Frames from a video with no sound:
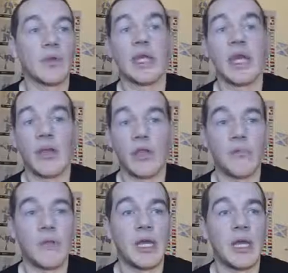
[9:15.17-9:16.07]
Within
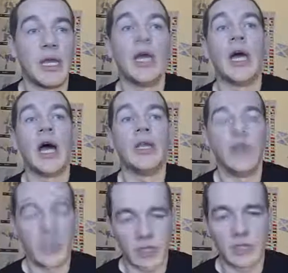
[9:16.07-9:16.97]
another minute,
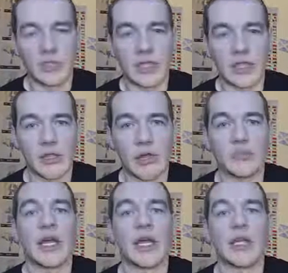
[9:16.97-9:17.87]
another
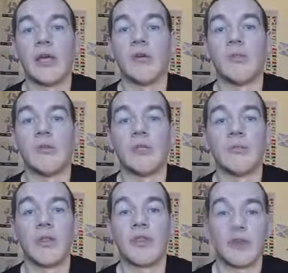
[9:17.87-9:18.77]
Deathclaw attack. Now I'm down to
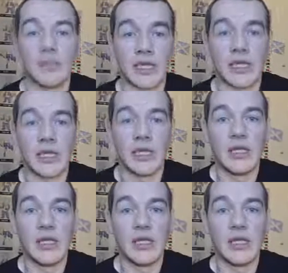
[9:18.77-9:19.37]
about 30.